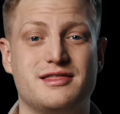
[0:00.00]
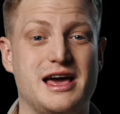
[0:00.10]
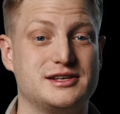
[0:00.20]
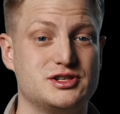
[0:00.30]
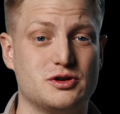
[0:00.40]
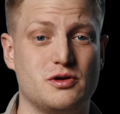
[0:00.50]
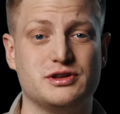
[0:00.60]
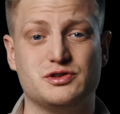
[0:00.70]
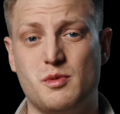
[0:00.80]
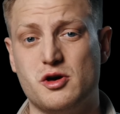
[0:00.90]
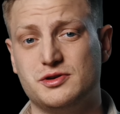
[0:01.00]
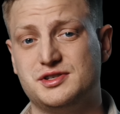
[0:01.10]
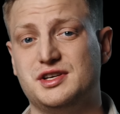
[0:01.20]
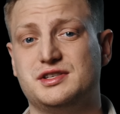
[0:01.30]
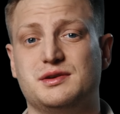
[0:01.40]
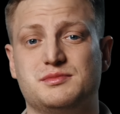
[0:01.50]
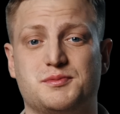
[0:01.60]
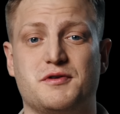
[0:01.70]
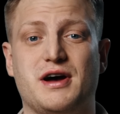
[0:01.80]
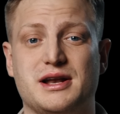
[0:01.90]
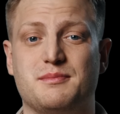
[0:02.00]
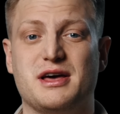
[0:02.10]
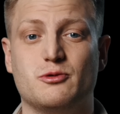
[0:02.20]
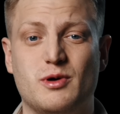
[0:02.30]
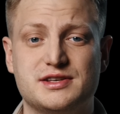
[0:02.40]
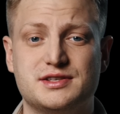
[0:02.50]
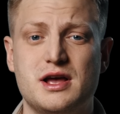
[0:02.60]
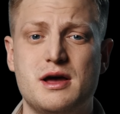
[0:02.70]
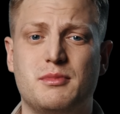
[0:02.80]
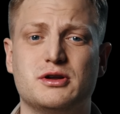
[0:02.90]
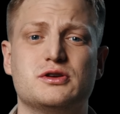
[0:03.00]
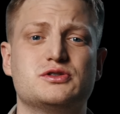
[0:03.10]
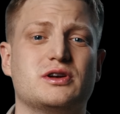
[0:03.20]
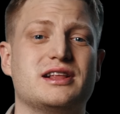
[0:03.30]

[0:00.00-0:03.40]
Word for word: thanks not only to modern systems provided by the West, but also